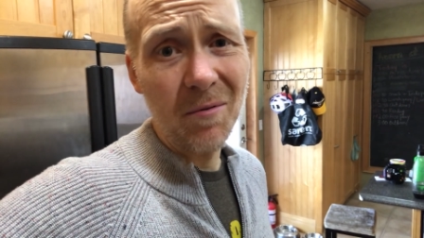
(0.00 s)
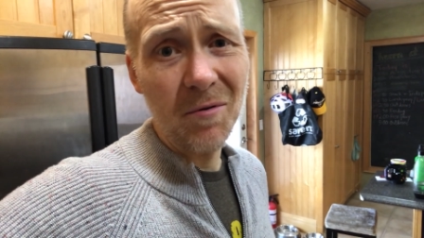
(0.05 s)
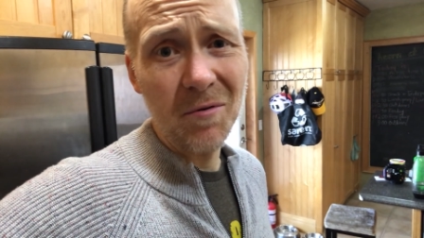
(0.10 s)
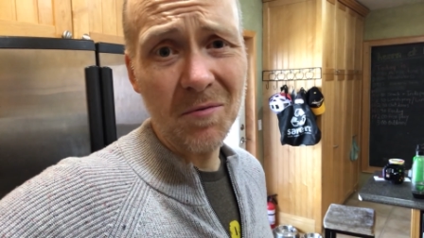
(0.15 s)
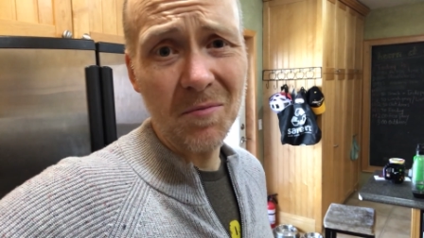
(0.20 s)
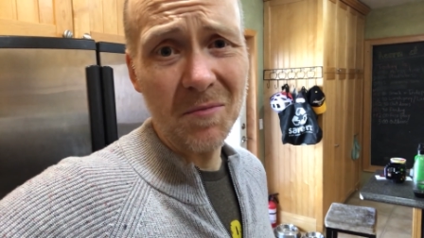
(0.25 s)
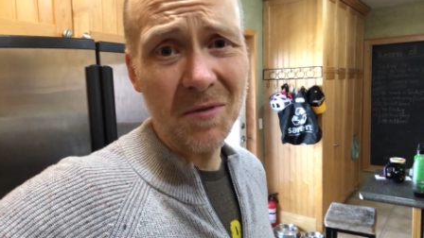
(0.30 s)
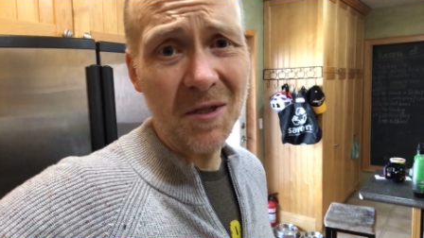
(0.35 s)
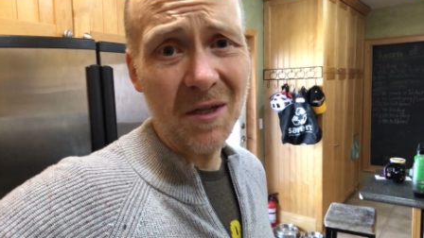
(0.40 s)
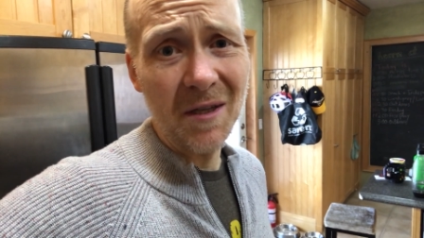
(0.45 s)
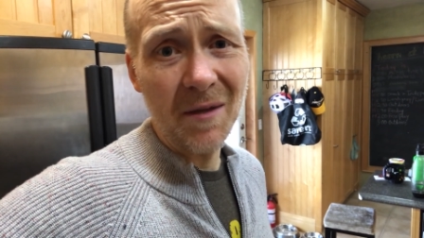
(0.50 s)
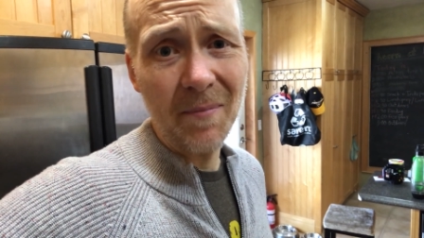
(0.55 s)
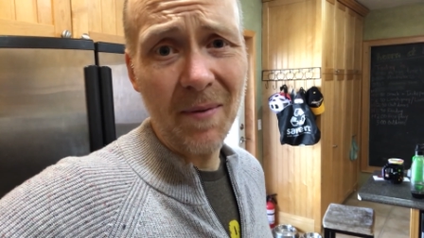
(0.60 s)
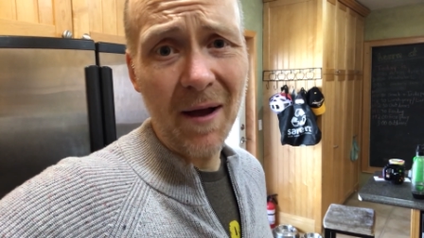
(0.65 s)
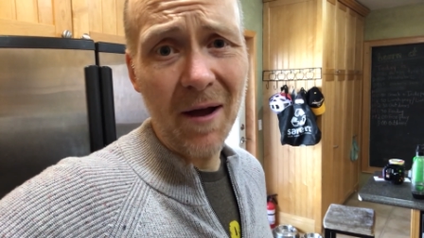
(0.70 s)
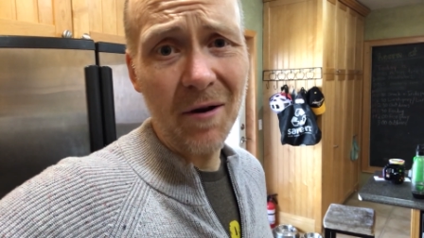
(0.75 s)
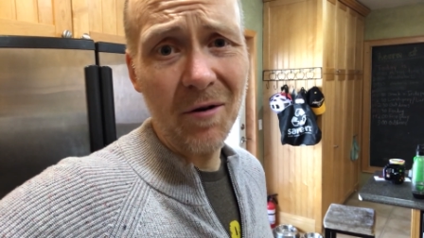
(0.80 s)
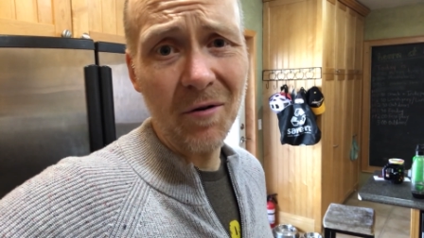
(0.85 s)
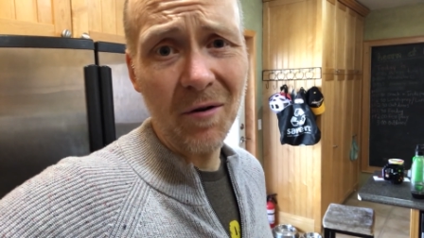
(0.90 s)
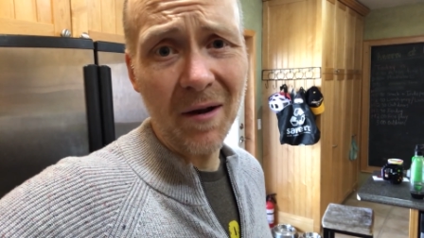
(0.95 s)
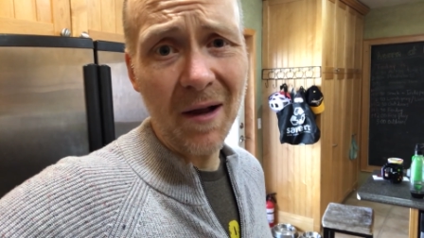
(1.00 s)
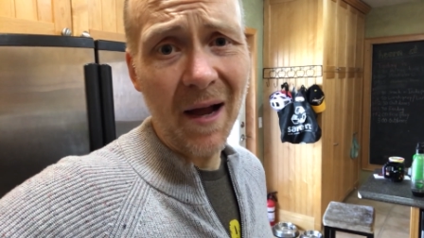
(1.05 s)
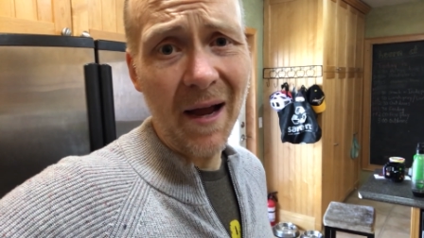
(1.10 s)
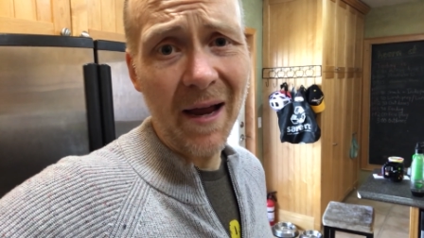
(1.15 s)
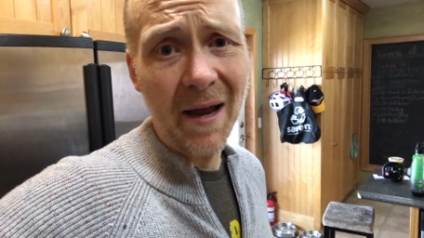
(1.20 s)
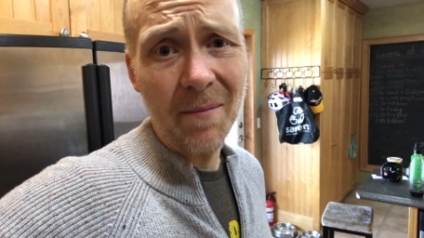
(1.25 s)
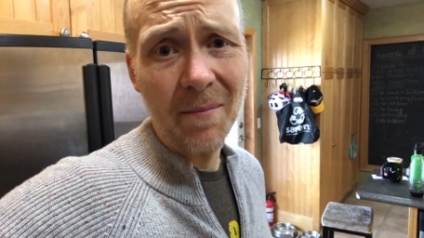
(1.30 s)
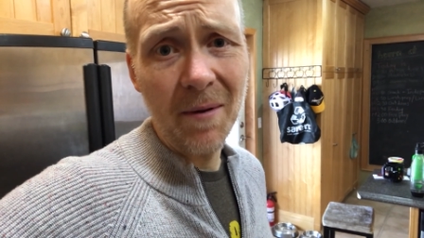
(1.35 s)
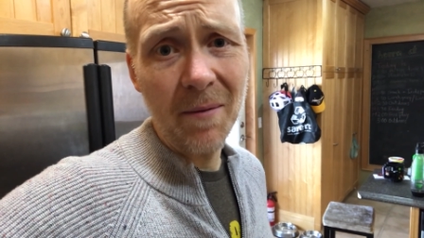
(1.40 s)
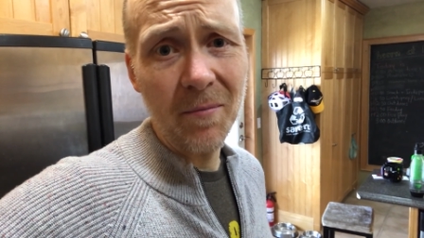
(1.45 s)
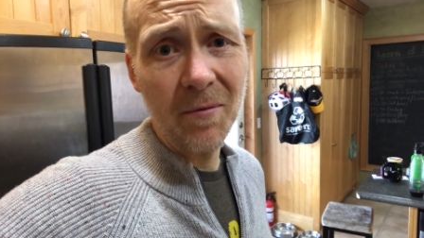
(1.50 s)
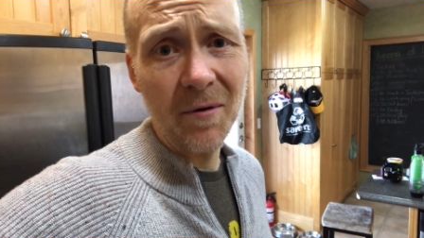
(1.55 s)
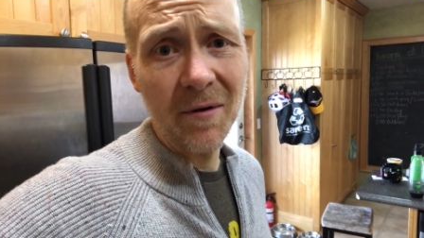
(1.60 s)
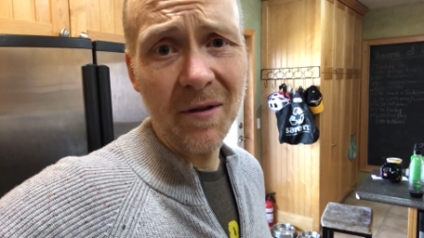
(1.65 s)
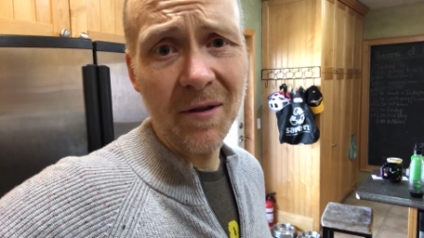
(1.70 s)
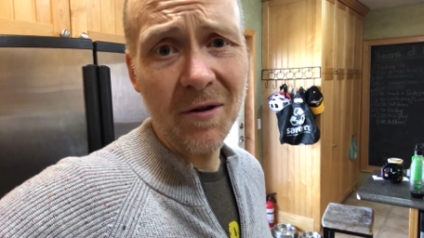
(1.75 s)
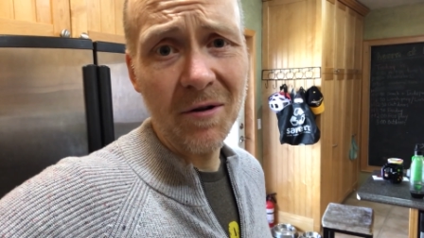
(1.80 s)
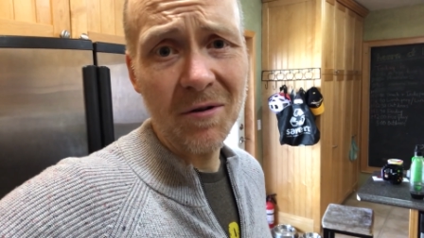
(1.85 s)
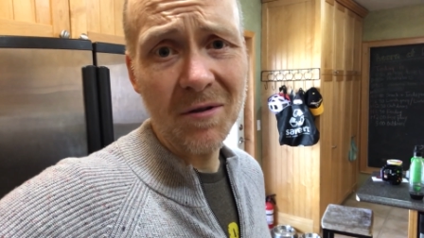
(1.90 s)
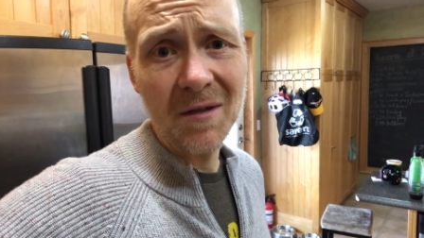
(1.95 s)
throw some chili powder or cayenne pepper
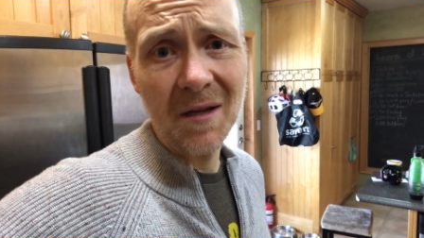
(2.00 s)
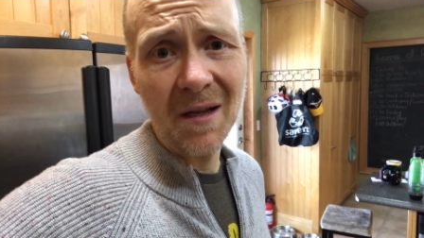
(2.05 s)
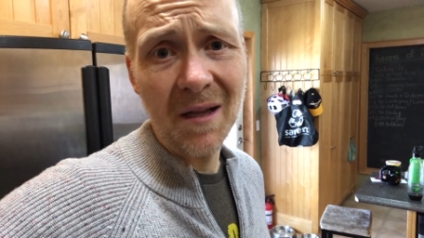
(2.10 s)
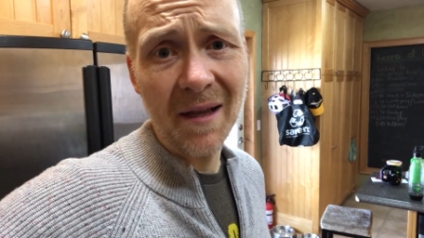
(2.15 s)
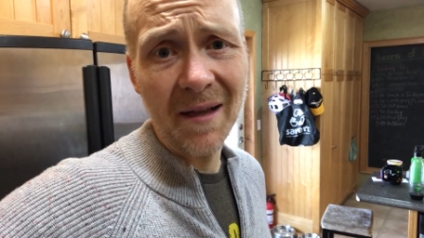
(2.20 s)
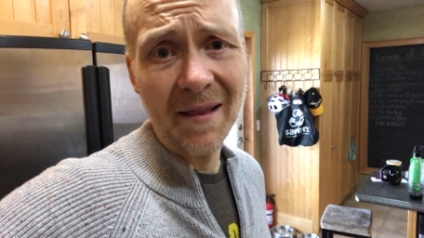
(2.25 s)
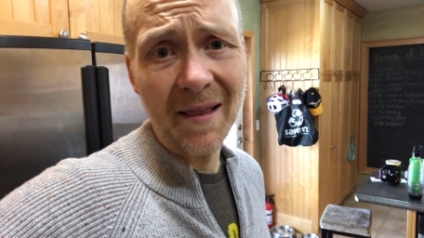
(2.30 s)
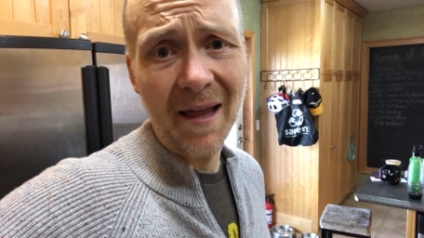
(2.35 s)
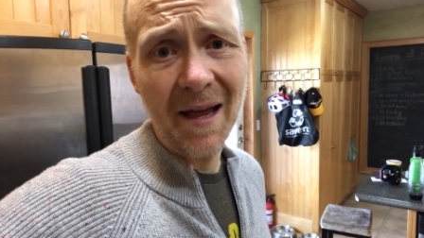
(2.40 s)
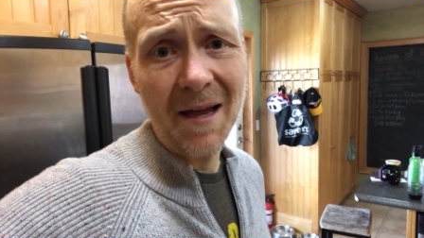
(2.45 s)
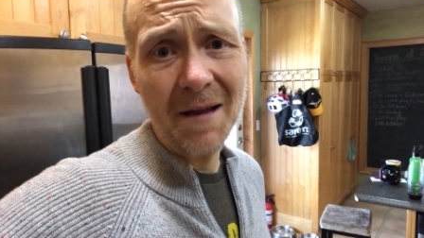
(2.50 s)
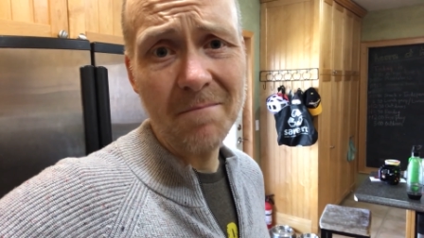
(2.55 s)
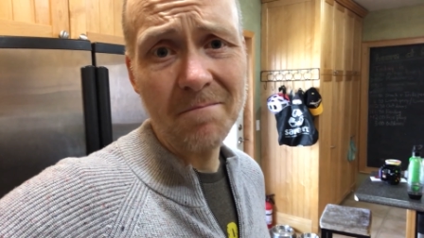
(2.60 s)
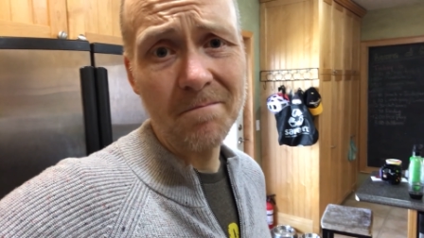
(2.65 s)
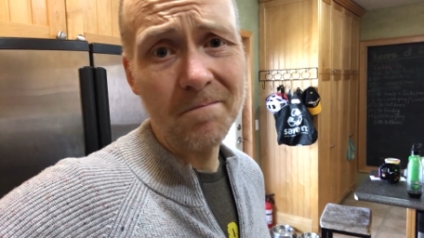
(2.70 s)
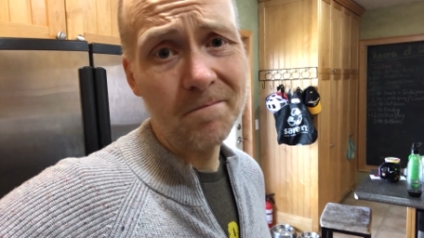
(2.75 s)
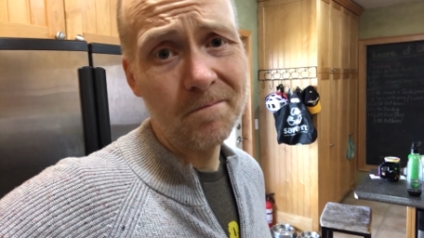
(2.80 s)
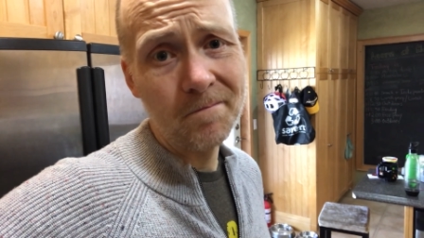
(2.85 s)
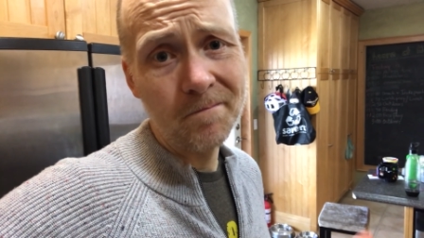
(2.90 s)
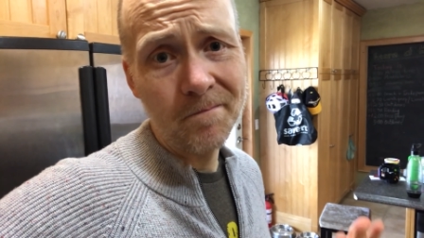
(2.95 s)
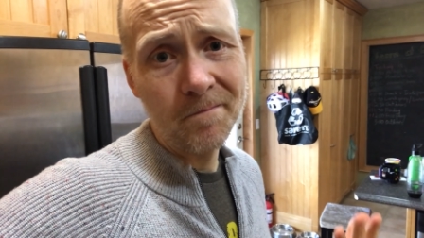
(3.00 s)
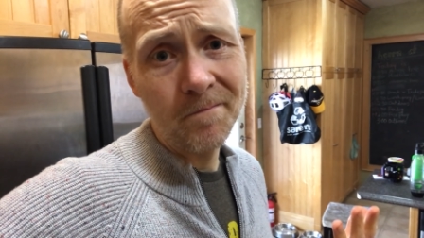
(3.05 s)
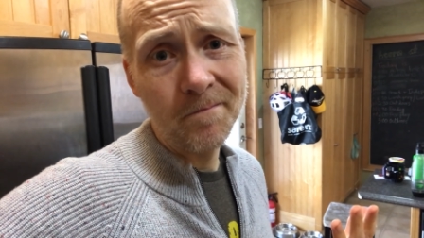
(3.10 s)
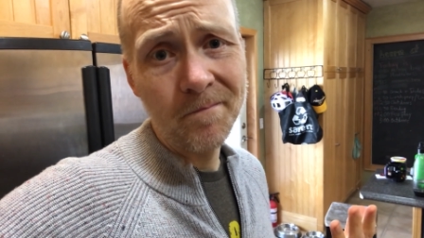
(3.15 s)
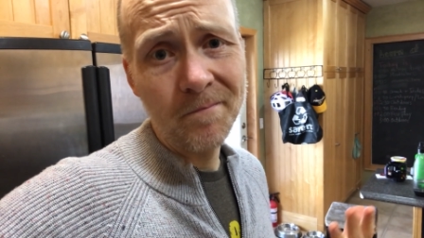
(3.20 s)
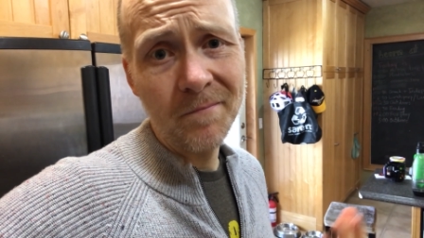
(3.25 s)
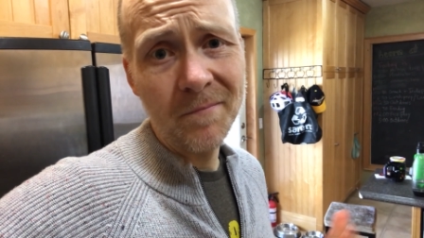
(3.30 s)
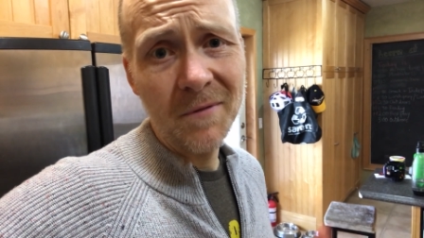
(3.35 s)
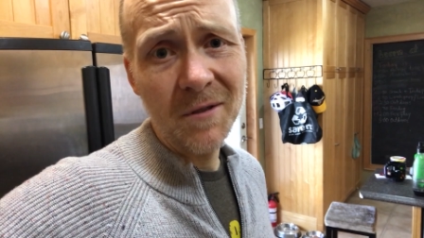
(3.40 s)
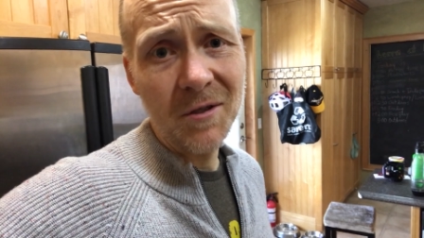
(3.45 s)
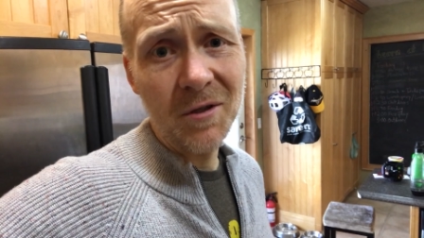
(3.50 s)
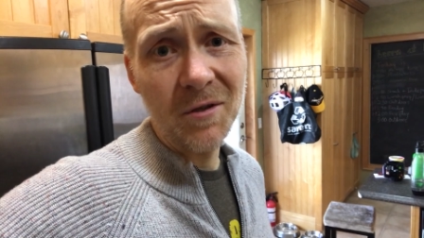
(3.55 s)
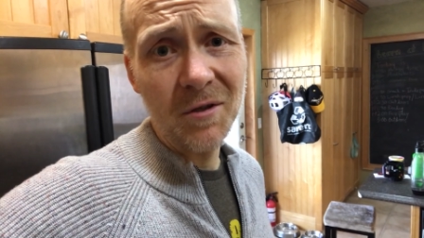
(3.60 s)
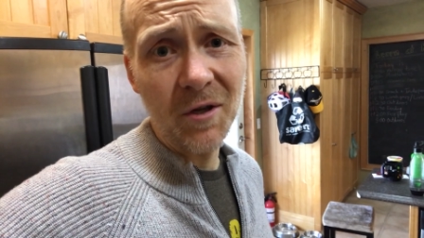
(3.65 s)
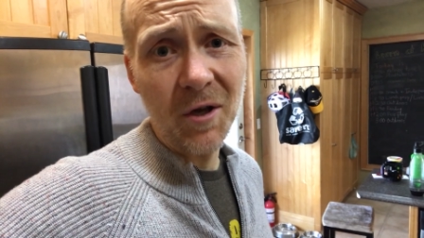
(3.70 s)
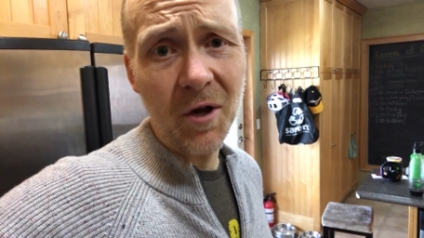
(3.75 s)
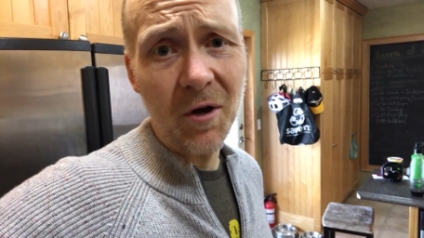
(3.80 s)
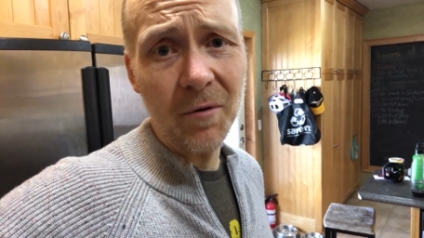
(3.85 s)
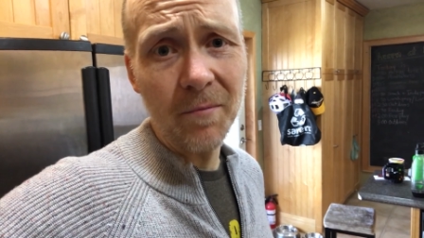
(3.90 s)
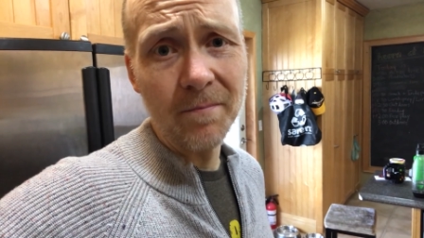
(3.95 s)
in there or something like that. It's good
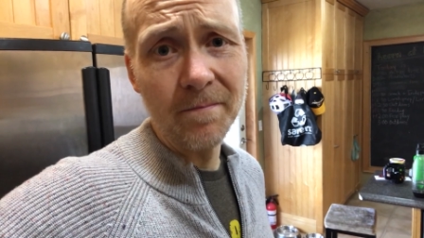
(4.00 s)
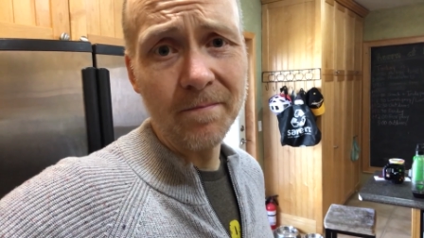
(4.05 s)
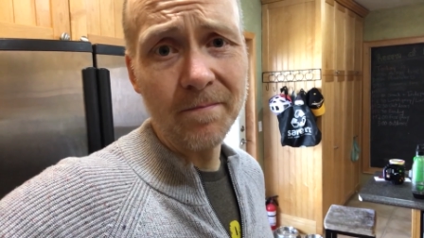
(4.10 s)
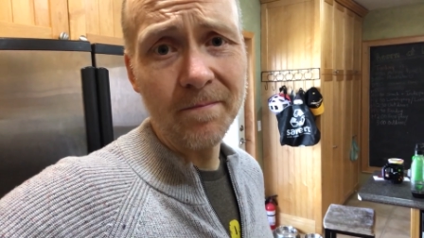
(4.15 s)
to go.